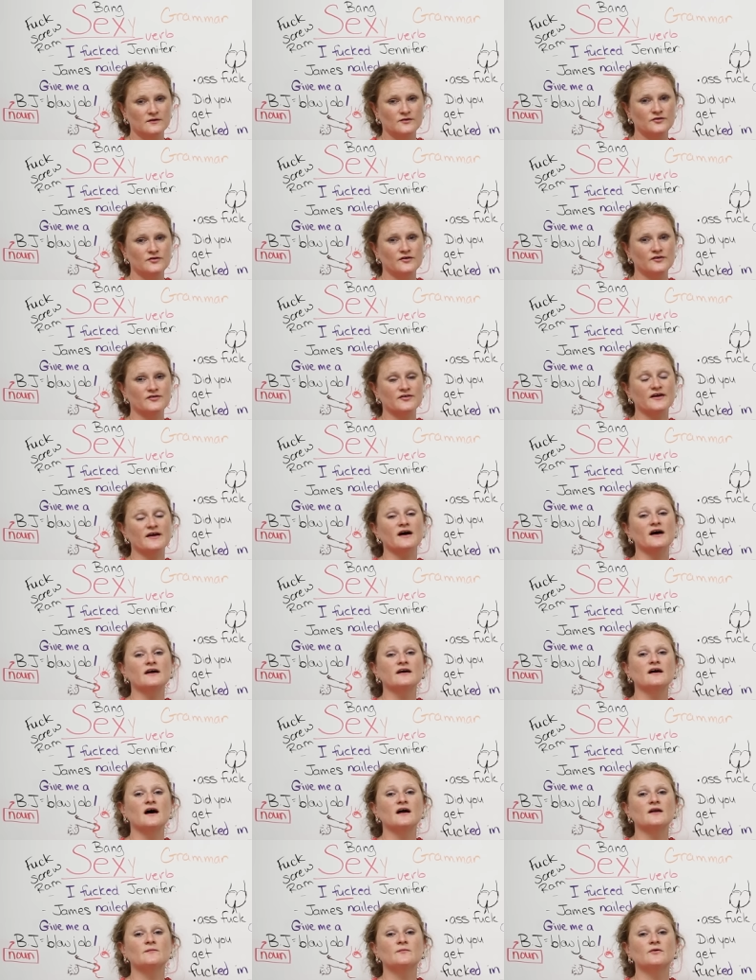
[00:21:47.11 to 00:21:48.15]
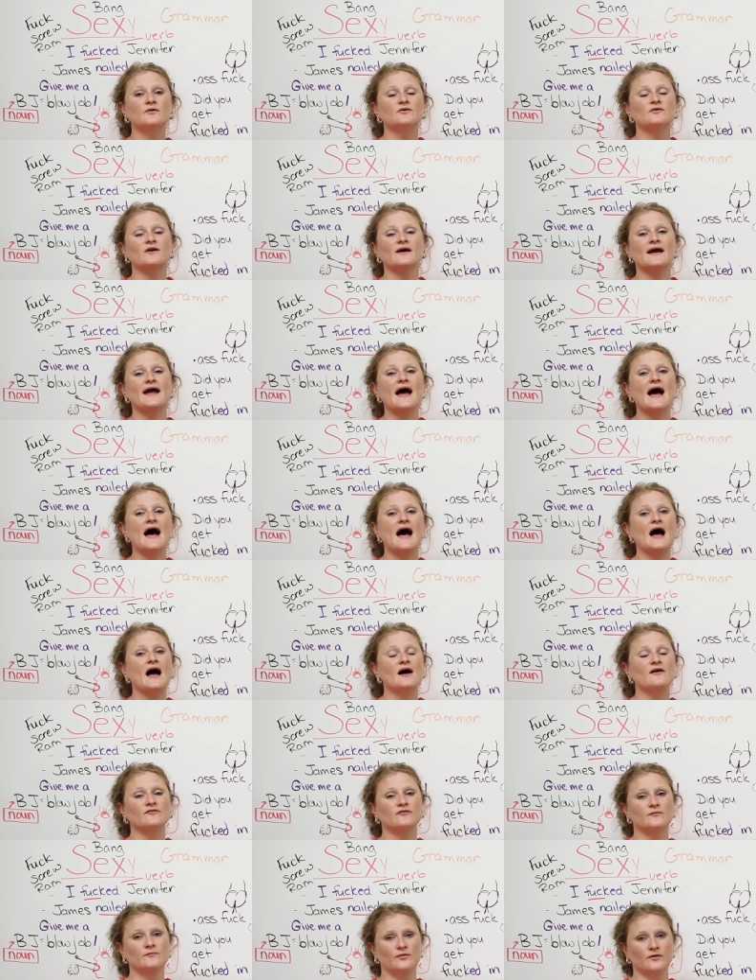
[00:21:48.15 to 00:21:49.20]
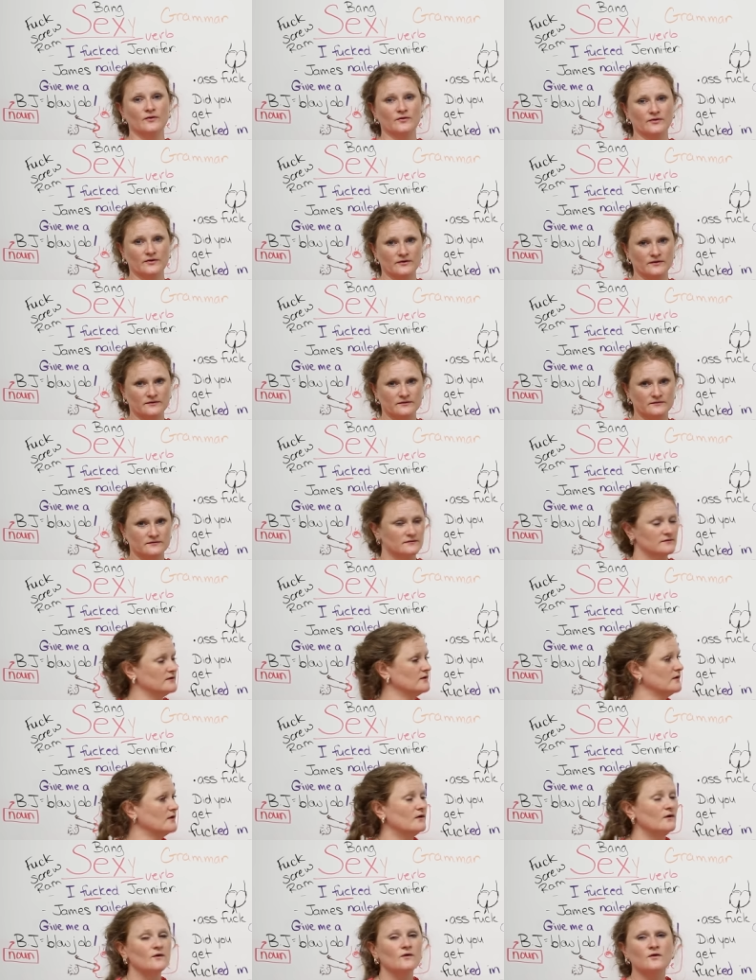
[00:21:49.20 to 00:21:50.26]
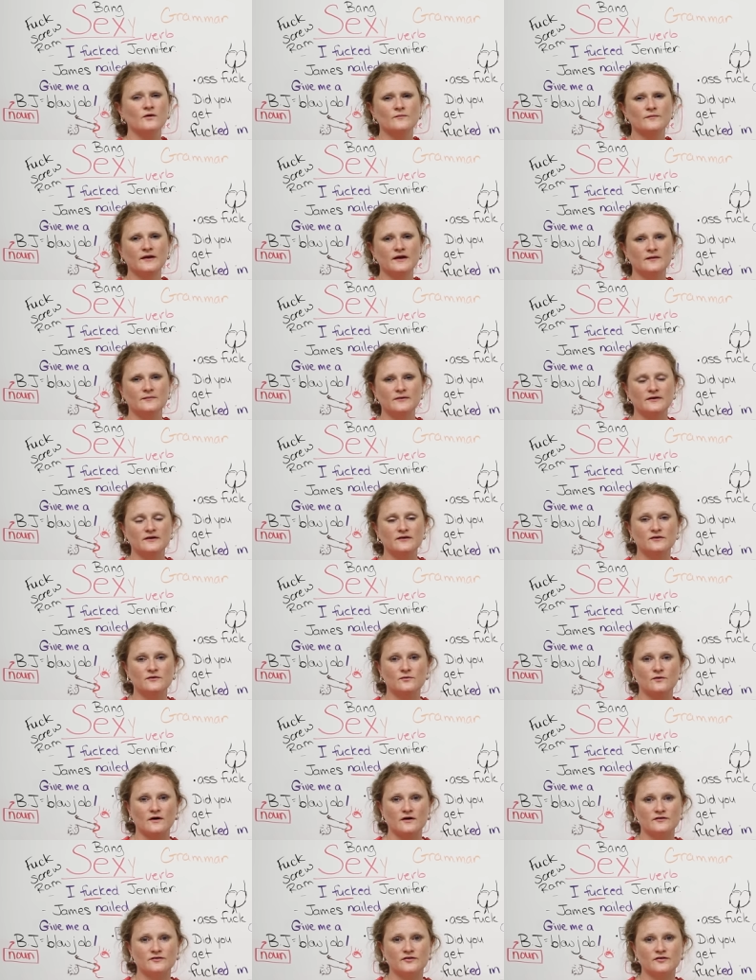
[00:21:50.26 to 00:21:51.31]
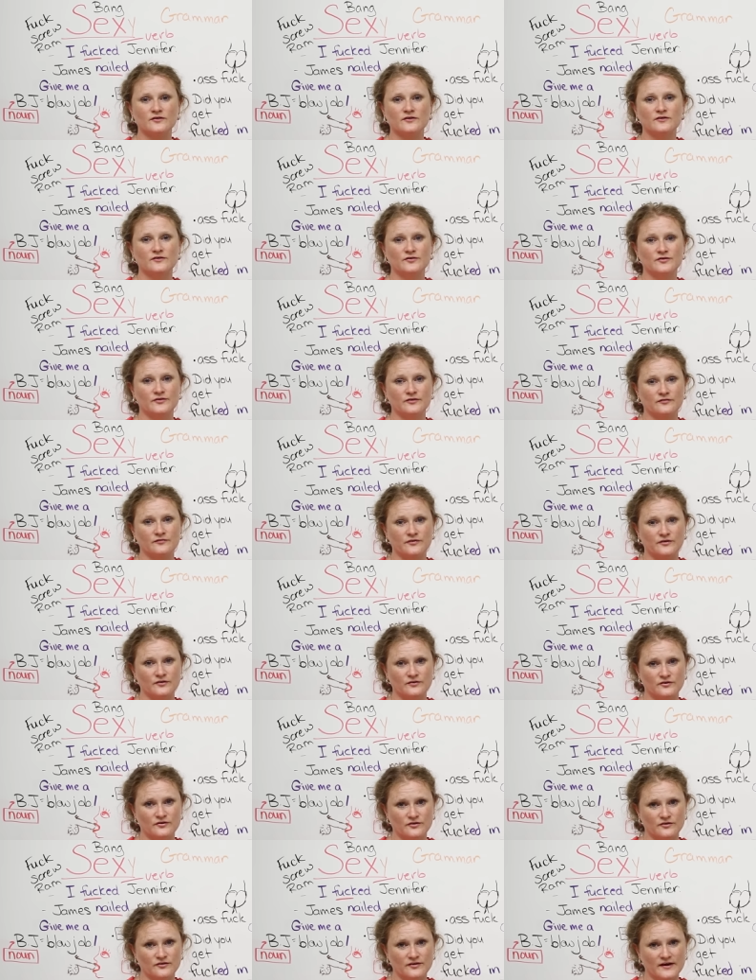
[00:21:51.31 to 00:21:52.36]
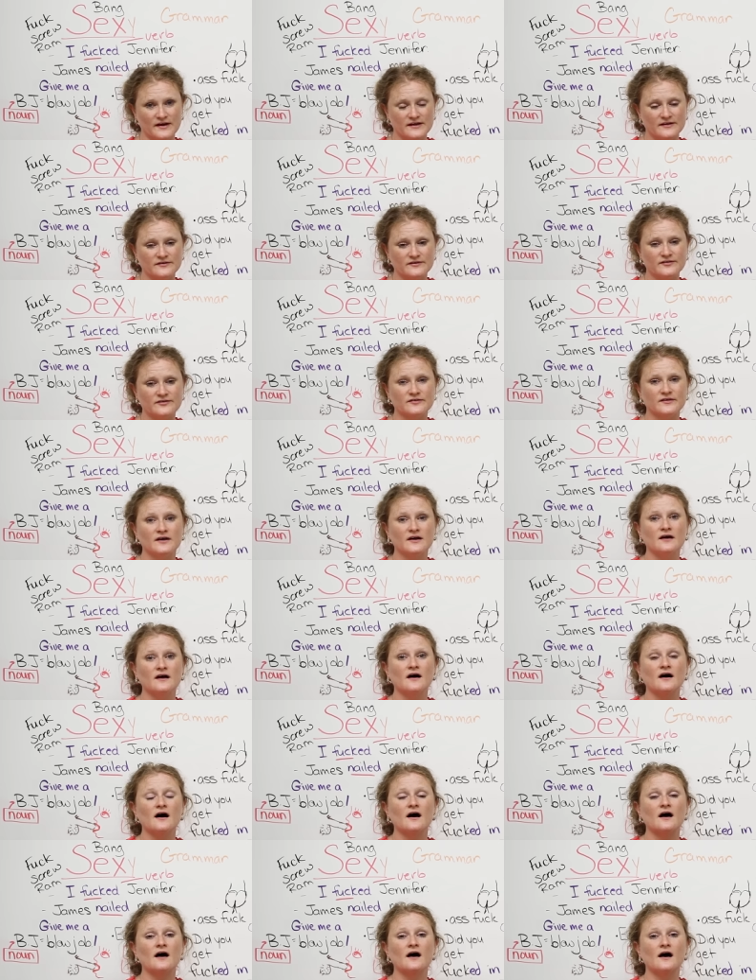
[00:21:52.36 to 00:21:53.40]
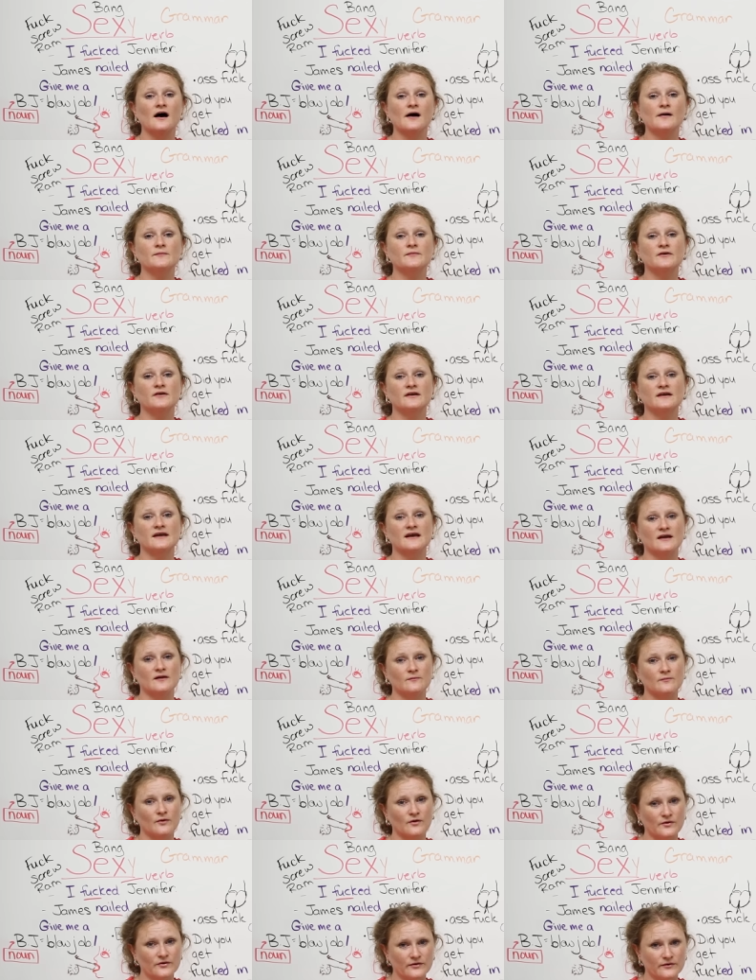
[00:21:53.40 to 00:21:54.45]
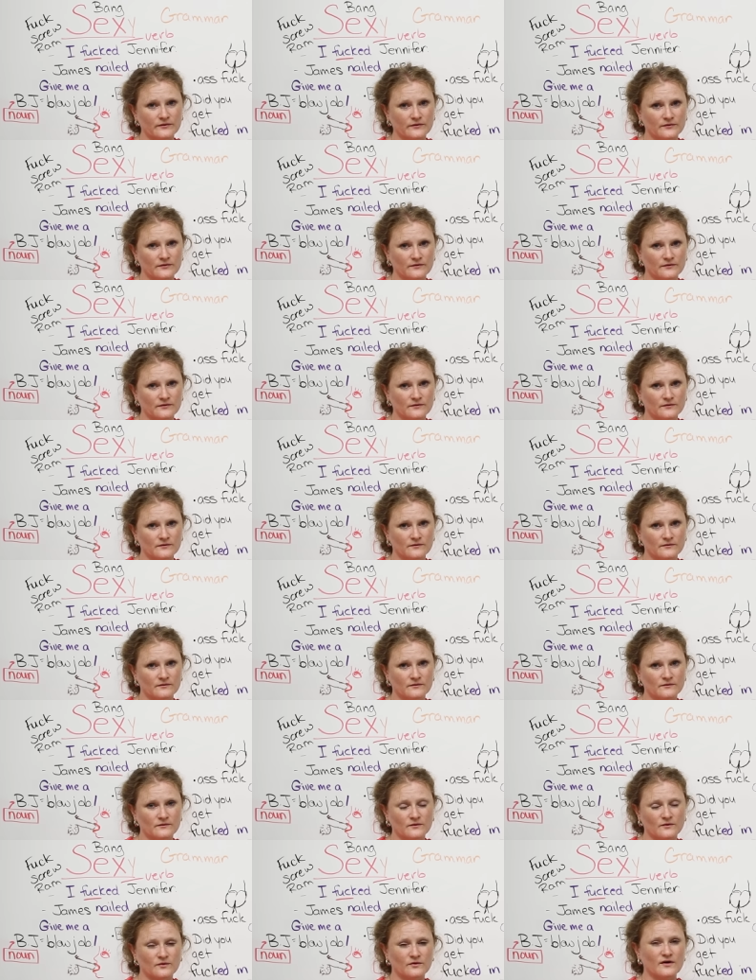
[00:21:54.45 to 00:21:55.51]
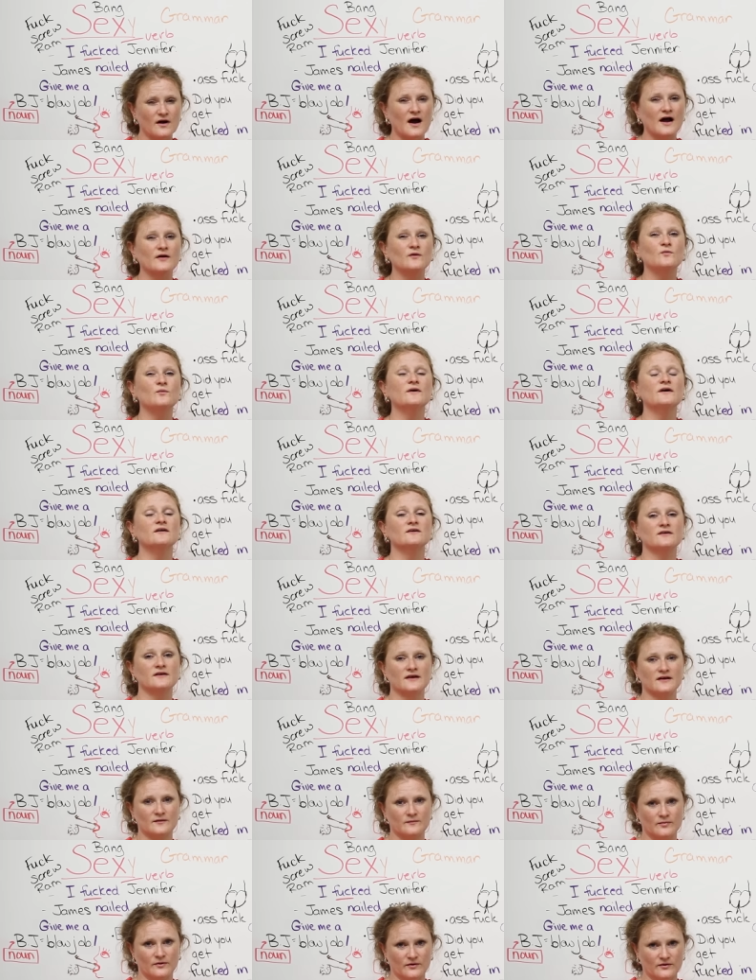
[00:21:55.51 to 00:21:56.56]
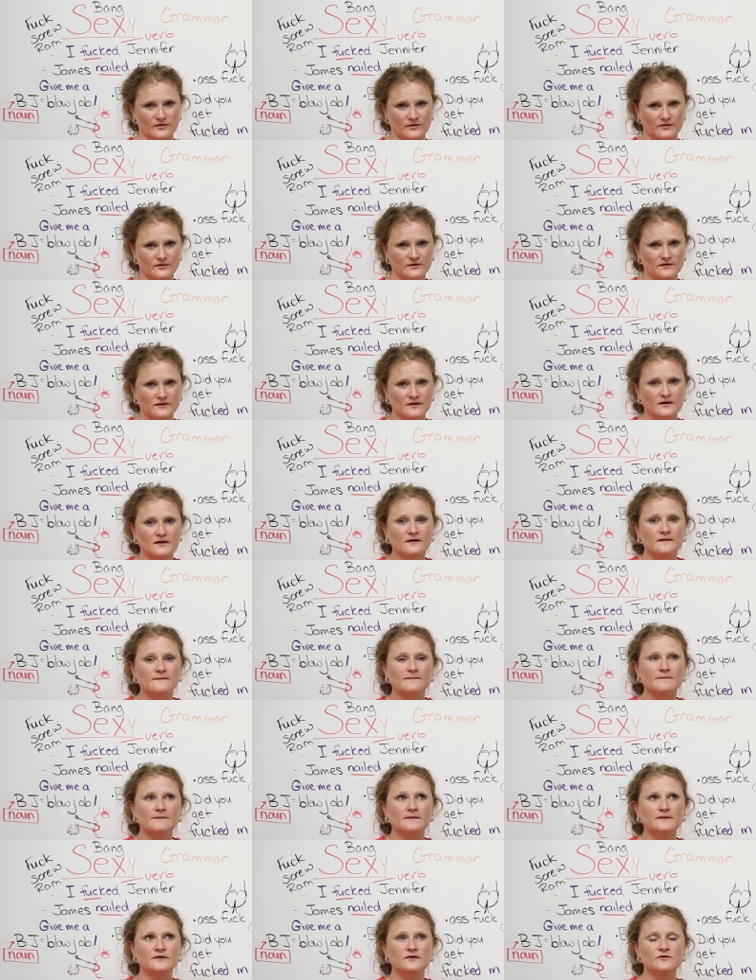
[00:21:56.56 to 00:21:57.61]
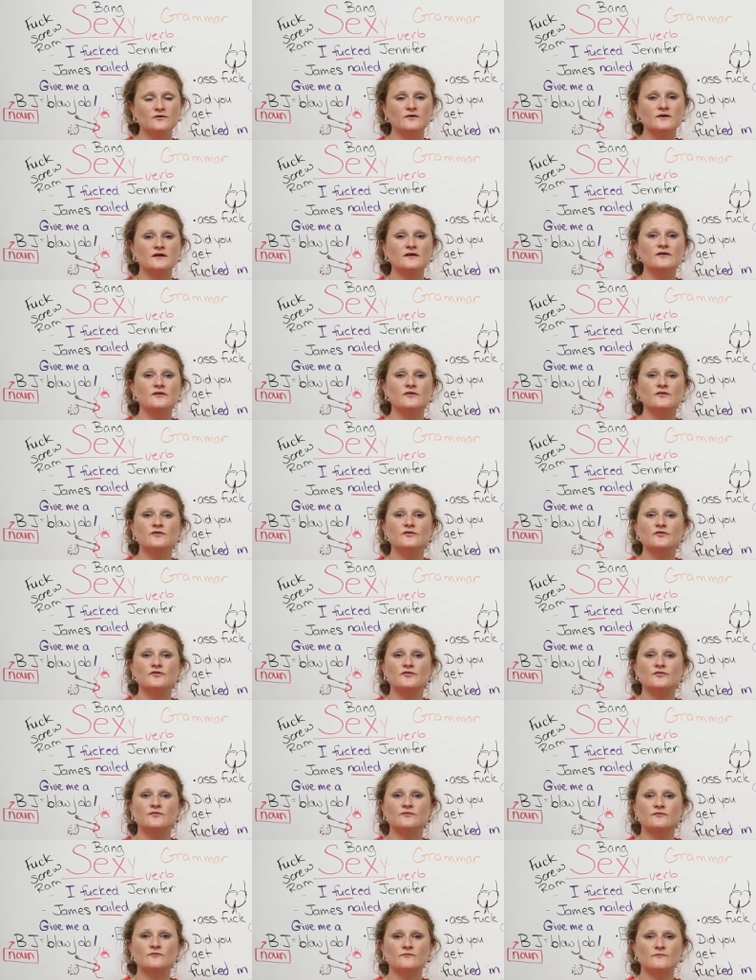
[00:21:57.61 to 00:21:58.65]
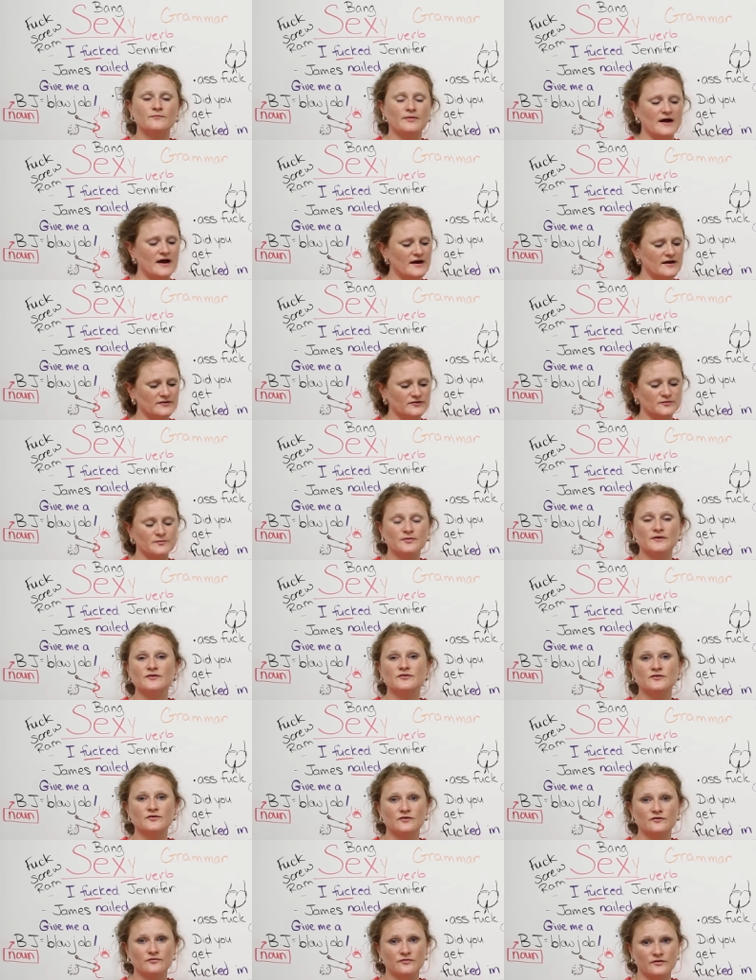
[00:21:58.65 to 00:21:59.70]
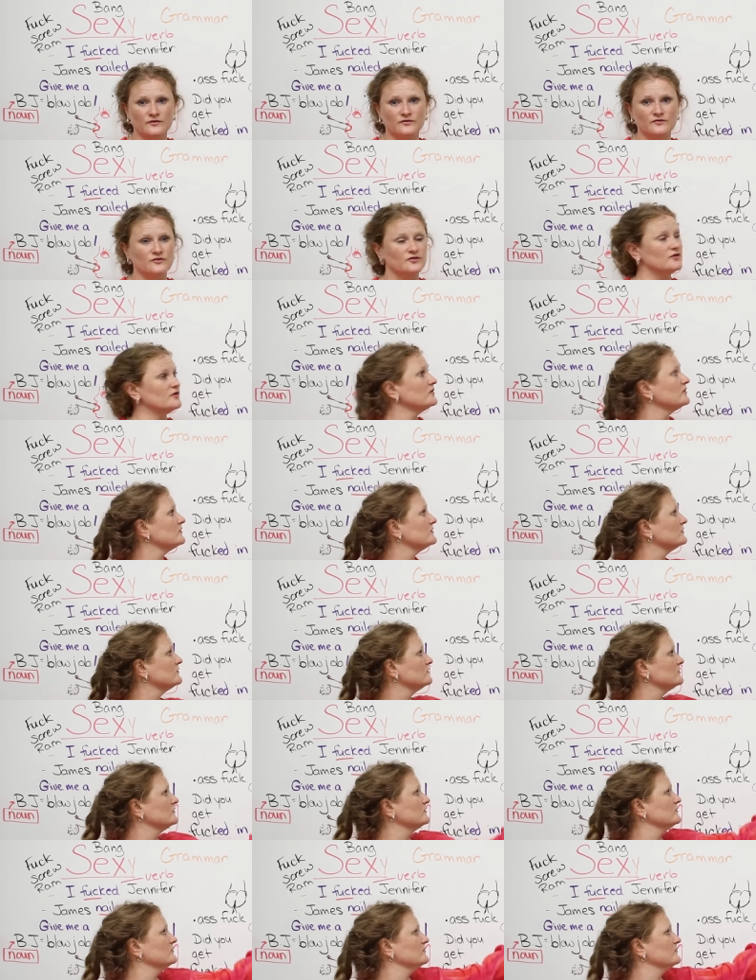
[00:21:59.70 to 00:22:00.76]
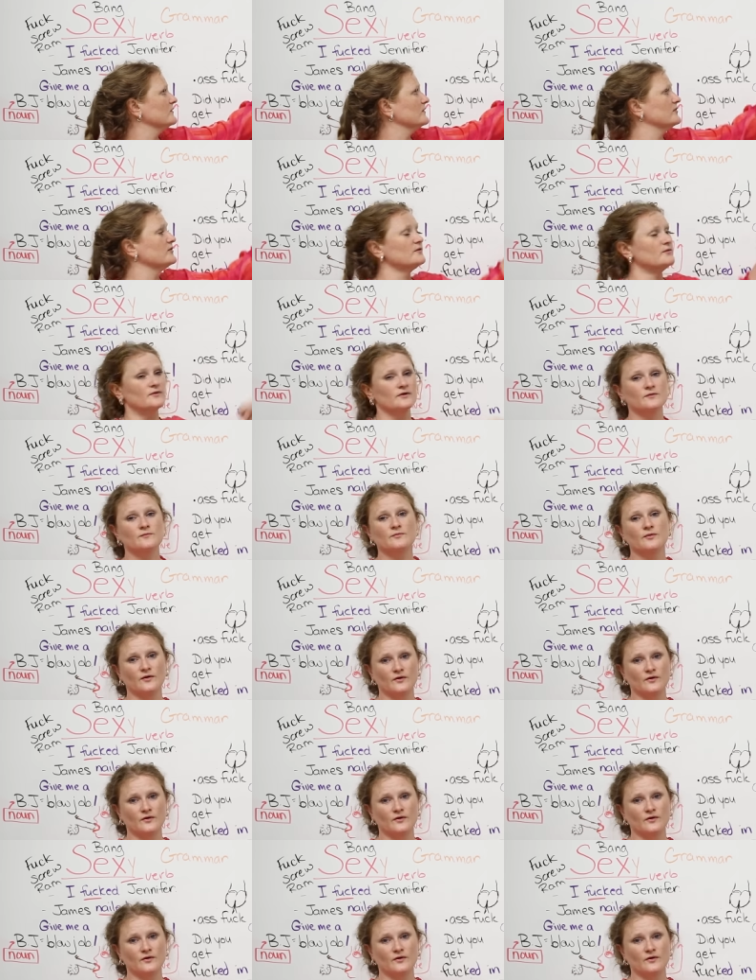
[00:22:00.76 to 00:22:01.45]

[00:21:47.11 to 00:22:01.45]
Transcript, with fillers: So you can say, I got a boner, I have a boner. Or maybe you want to use the future tense, I'm going to get a boner, or I will get a boner. You can use past, present, or future with the word